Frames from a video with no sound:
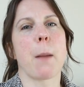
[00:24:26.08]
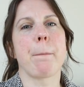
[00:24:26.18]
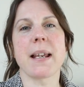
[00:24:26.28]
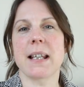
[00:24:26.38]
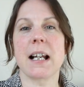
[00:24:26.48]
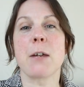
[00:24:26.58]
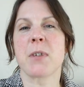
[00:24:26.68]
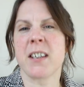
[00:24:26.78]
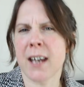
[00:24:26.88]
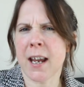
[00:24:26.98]
Basically, it
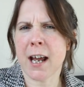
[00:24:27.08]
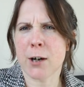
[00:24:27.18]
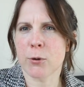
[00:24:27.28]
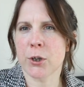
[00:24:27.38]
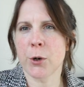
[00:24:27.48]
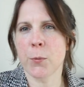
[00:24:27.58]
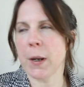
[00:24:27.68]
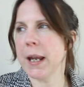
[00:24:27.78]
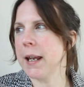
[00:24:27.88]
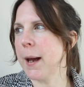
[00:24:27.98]
was a day out.
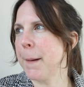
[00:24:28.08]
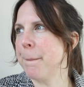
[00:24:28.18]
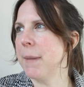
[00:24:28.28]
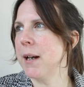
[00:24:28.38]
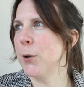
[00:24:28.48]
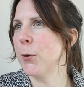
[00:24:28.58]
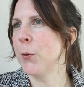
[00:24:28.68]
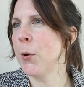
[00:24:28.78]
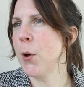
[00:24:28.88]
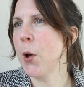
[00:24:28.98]
We
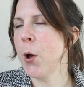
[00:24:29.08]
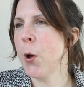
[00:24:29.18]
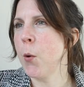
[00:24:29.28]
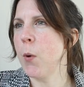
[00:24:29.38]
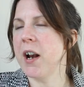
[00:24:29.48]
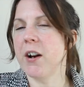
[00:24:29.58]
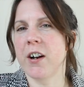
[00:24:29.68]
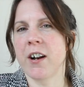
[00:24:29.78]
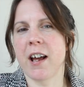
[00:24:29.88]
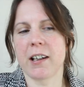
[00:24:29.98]
went
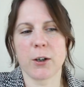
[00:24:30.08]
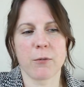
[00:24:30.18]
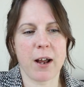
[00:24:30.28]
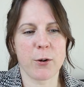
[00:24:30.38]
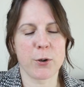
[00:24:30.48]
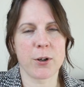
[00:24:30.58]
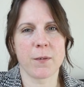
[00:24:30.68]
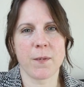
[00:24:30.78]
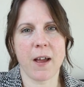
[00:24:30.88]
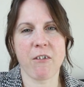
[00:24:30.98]
and had a look round
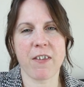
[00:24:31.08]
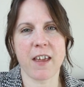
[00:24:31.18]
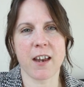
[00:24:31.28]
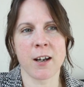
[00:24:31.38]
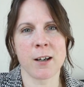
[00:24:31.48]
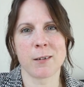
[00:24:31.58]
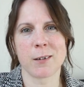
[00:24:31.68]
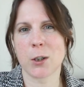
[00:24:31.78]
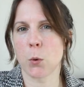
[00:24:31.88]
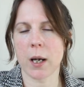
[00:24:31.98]
everything
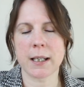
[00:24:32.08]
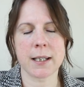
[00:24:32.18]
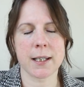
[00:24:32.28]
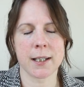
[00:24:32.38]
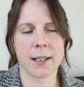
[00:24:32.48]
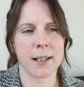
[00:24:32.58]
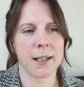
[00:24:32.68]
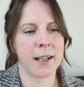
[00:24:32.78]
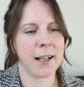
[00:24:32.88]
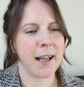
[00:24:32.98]
twice.
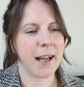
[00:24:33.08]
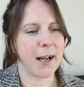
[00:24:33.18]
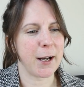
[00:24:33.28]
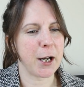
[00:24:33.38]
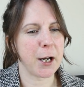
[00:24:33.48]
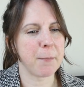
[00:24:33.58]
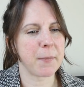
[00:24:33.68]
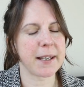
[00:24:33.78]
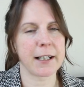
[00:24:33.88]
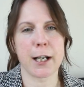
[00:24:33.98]

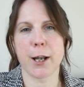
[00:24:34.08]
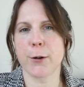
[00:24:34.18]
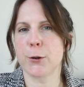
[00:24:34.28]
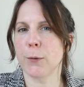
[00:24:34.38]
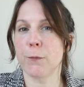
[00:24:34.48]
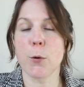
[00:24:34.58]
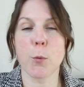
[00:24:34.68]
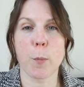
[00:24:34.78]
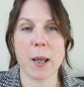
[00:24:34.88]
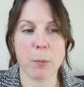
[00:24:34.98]
Said hello to a few
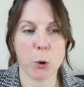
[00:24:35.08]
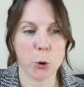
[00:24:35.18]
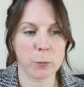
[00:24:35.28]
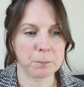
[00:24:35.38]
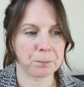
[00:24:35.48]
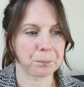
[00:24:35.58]
more people,